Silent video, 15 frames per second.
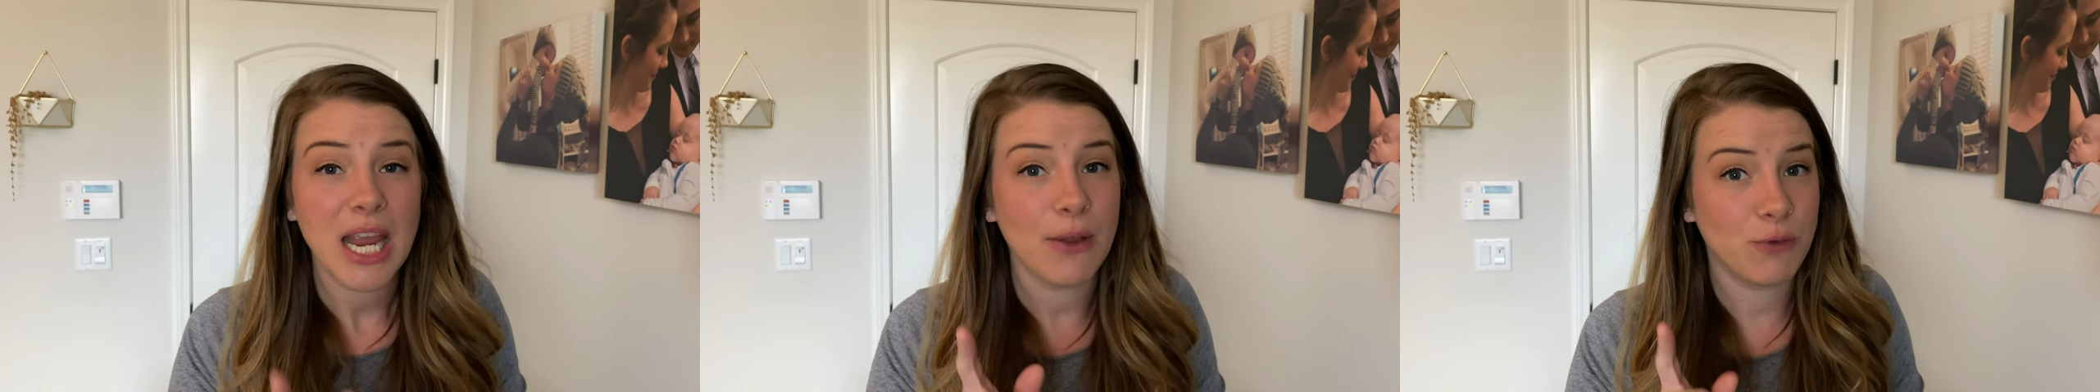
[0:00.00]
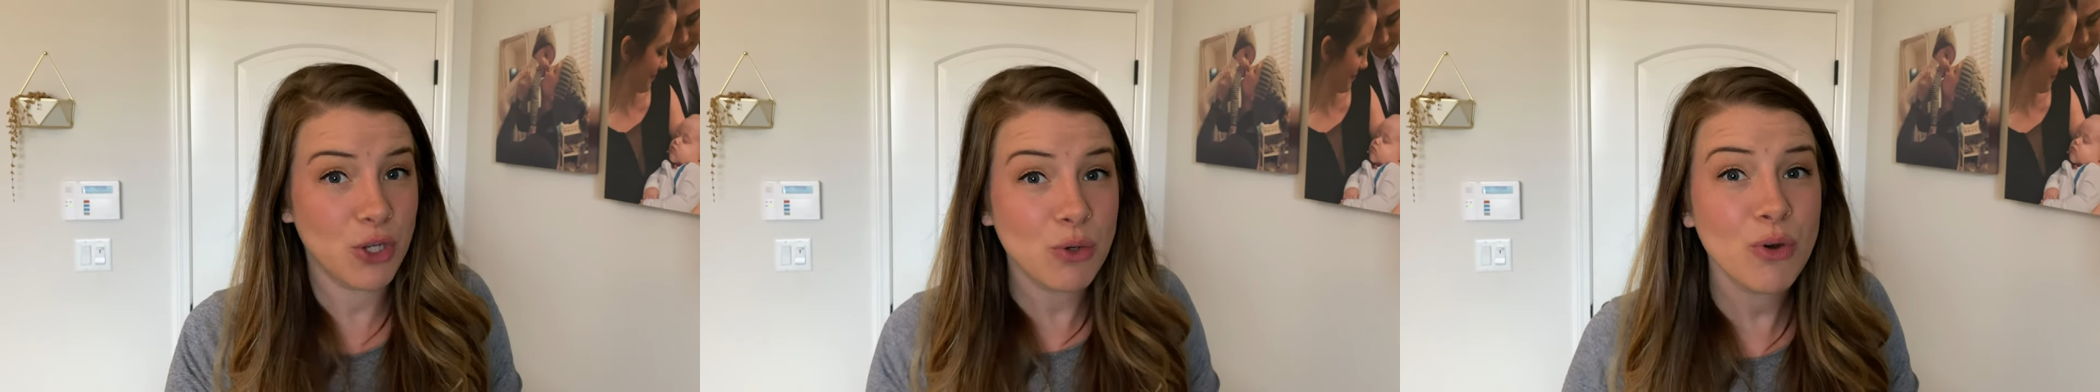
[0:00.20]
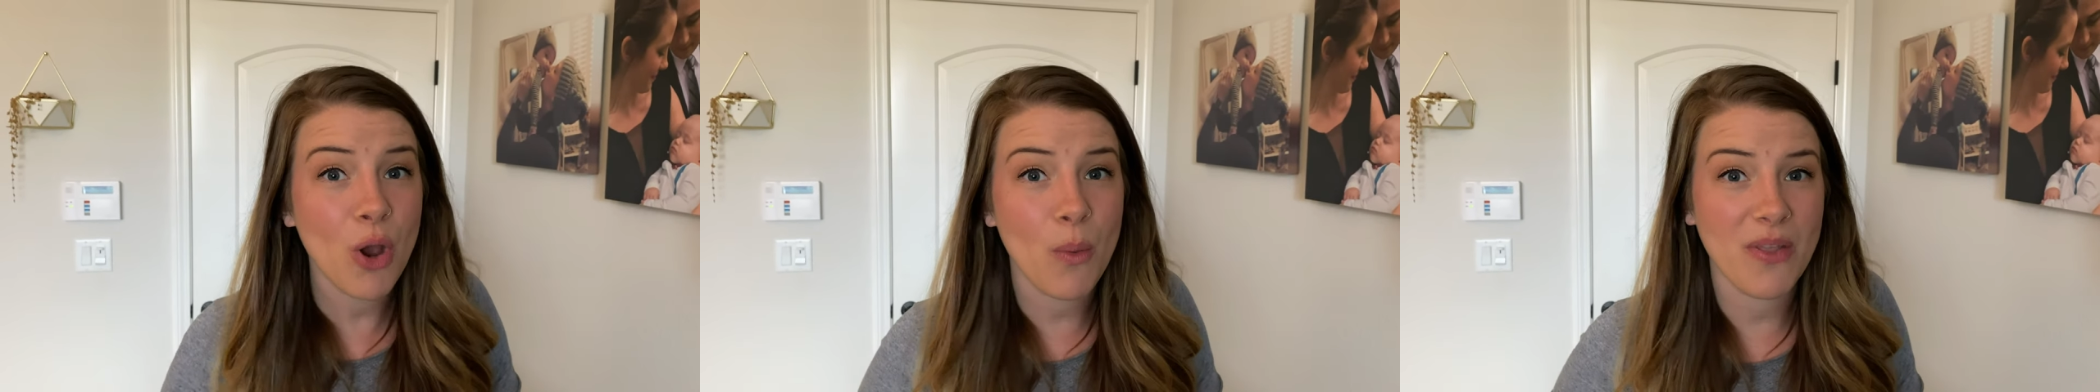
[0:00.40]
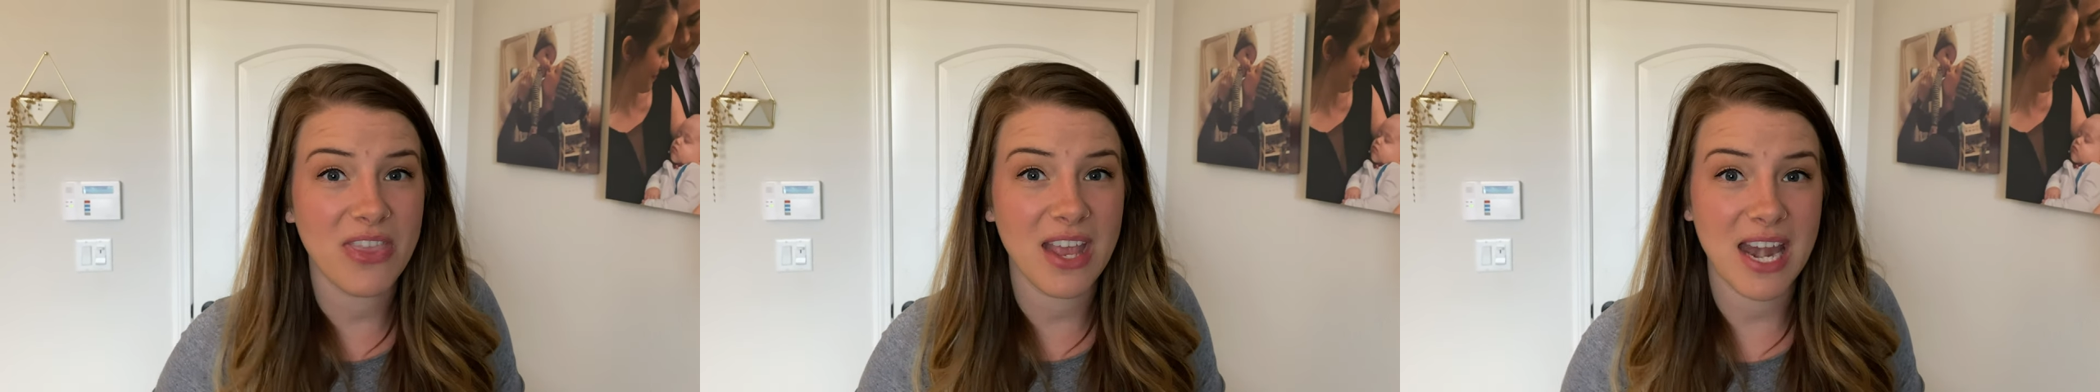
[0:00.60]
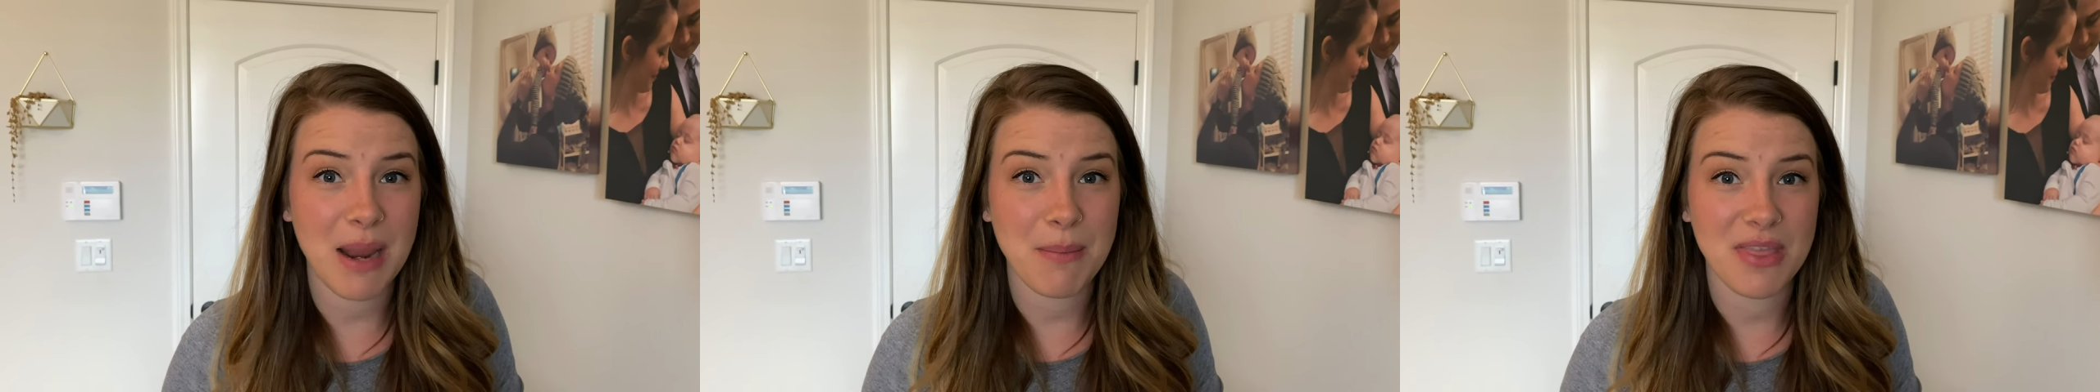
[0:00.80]
if you know what
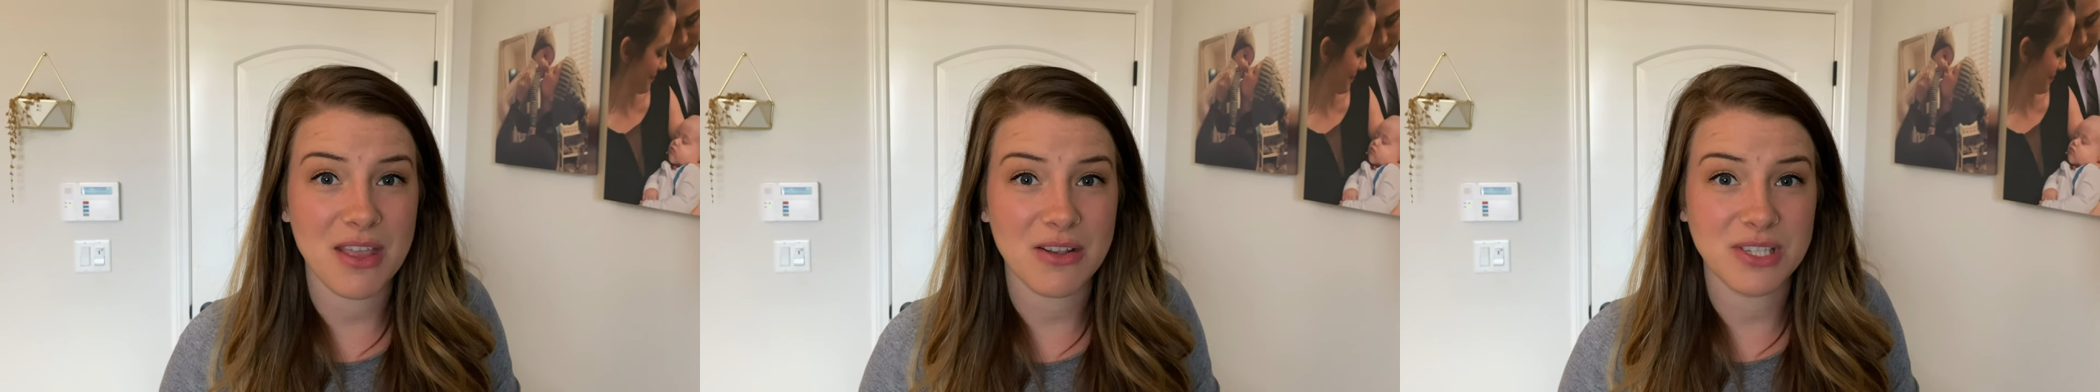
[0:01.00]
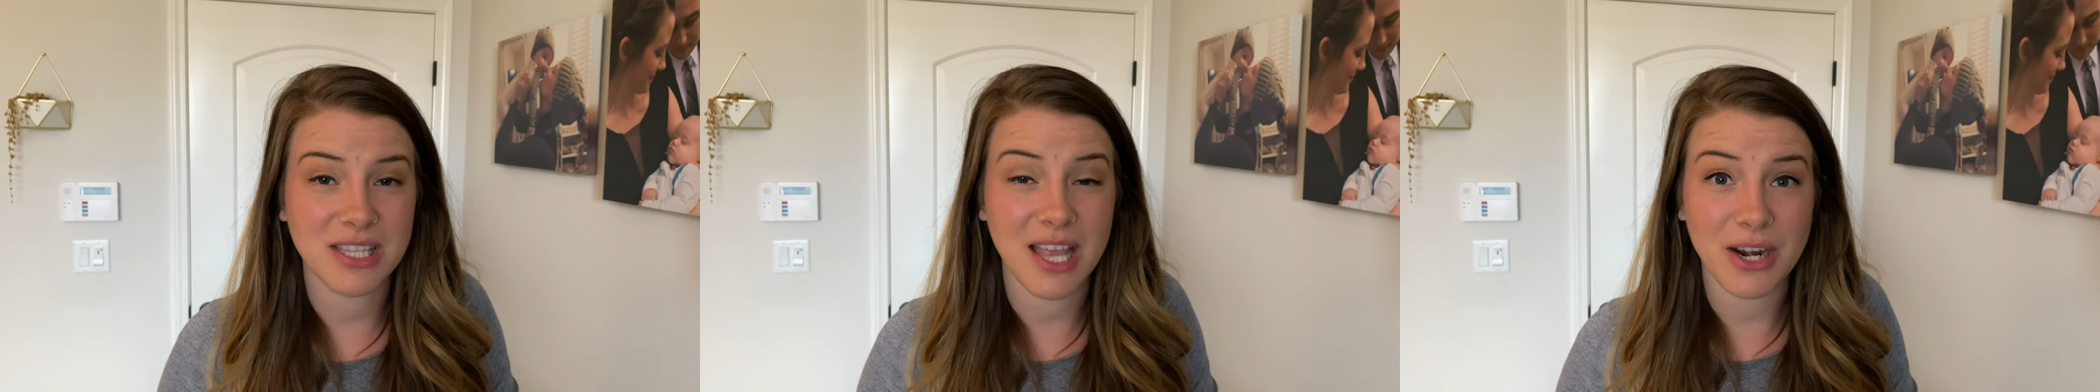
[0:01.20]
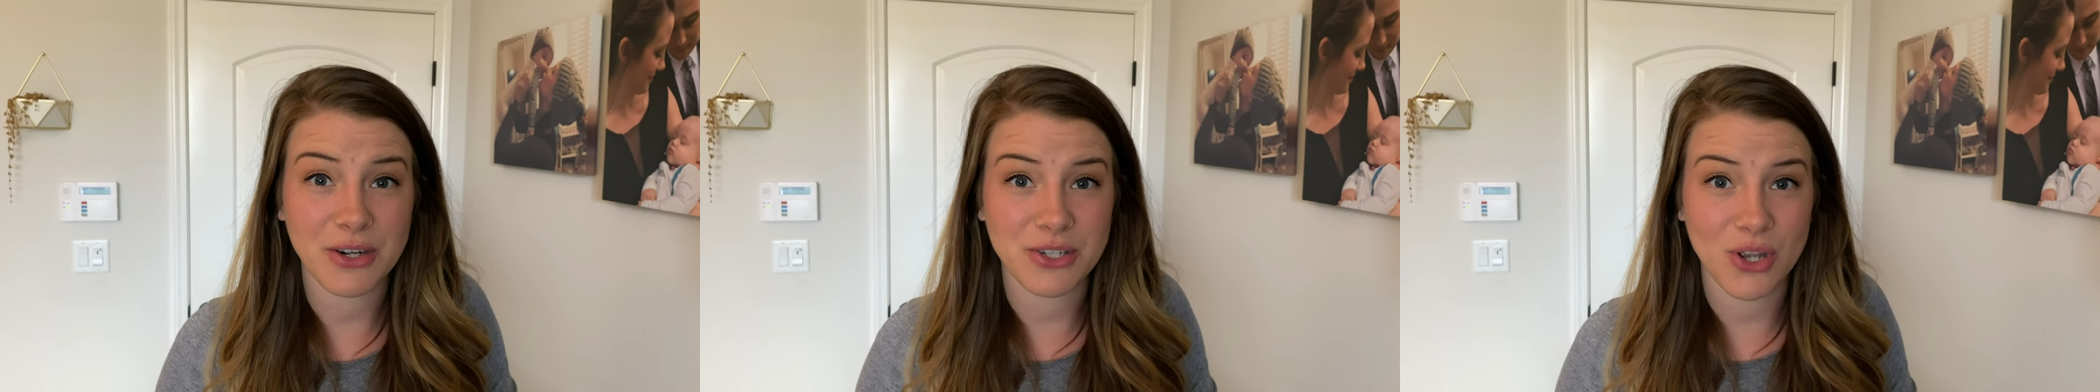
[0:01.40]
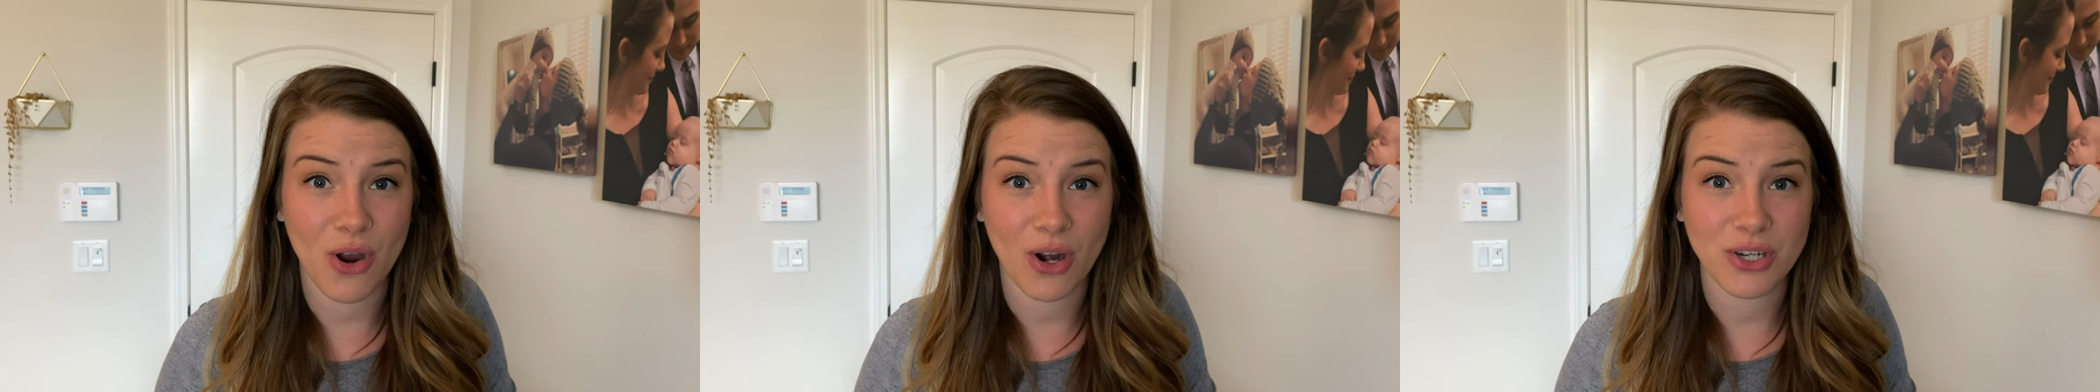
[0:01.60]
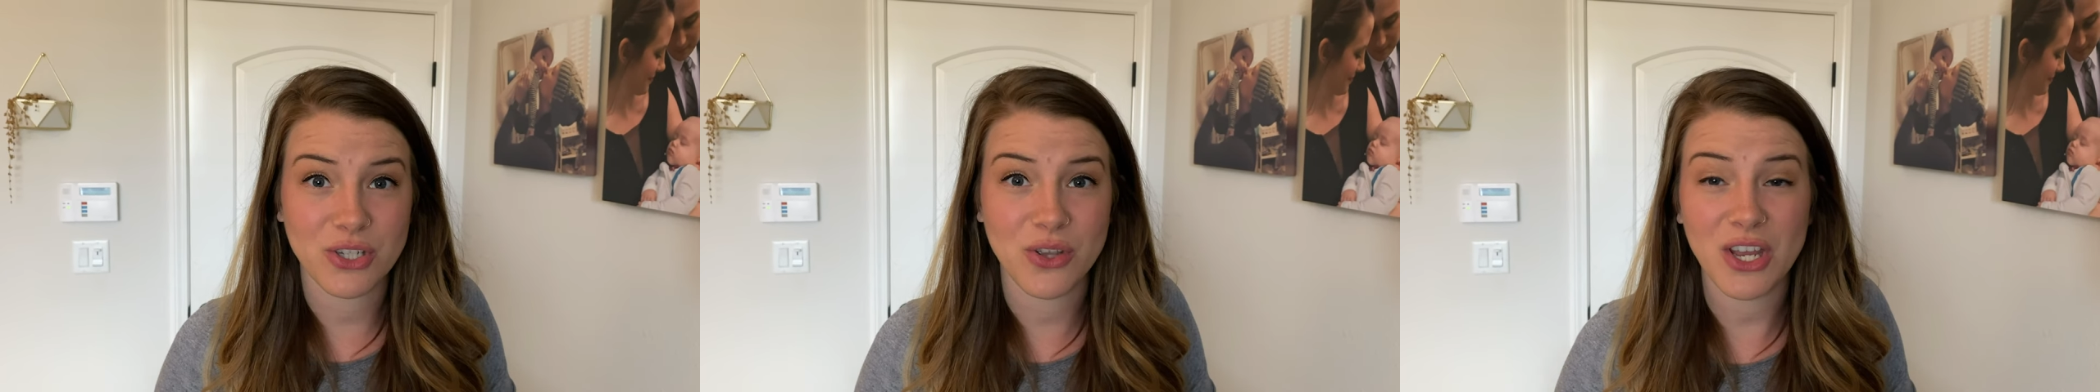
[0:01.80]
the name of those letters
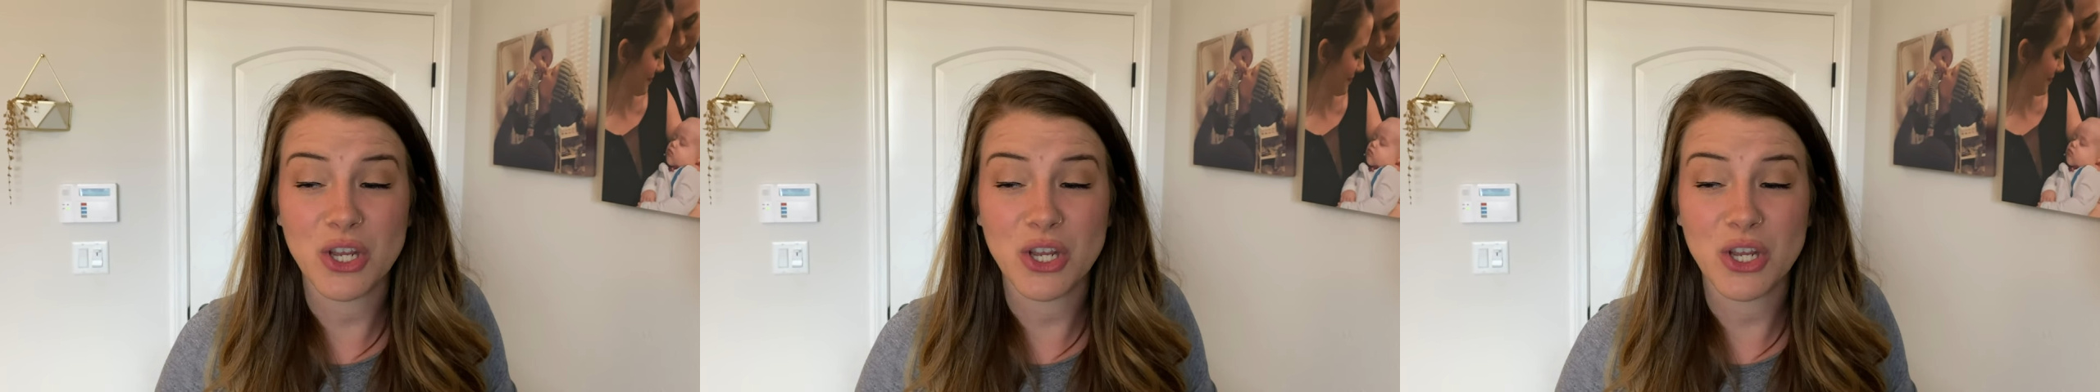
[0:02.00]
are so